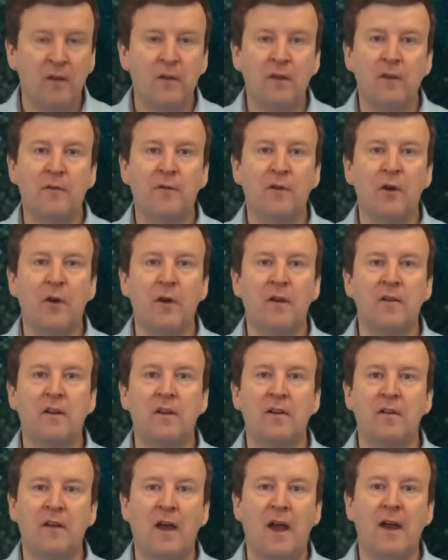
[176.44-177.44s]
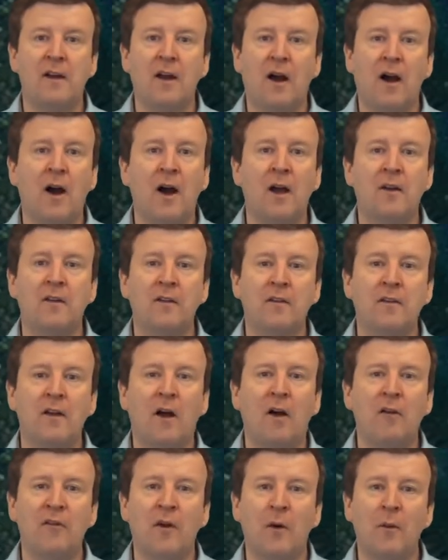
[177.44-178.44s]
These fluids contain iron and
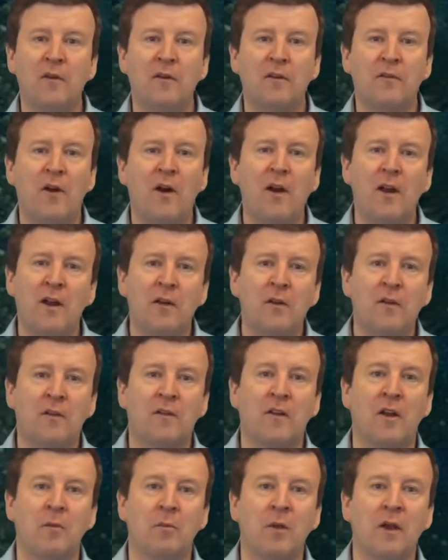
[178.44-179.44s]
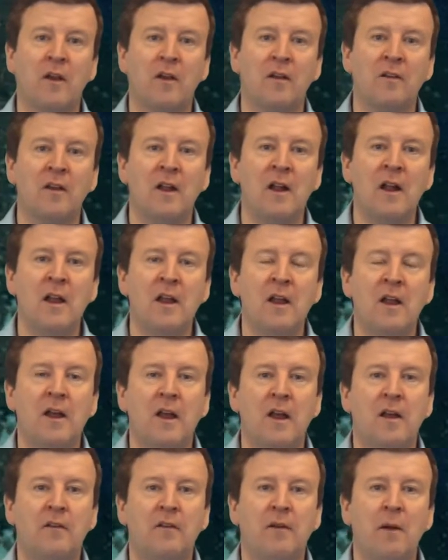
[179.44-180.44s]
sulfur, which is very interesting because
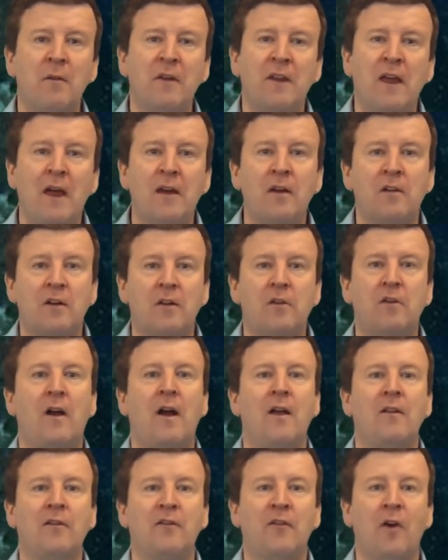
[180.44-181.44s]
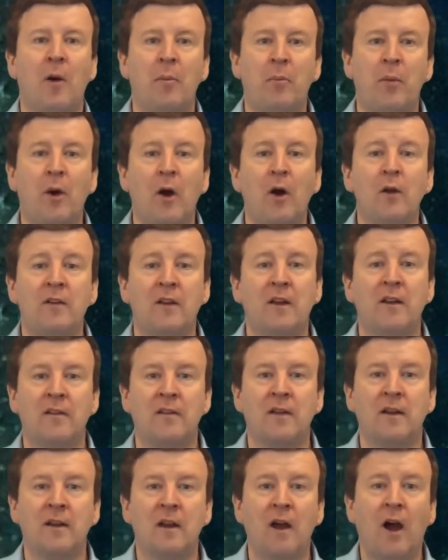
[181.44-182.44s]
in some of the energy transfer
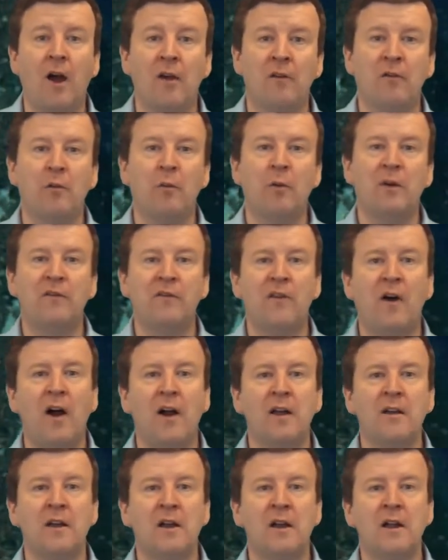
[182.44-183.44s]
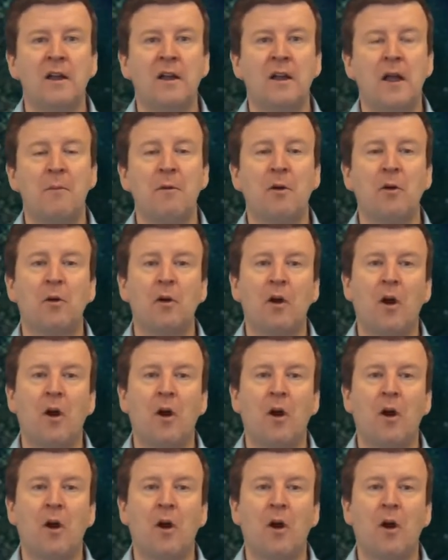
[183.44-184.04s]
proteins in life, we find chemical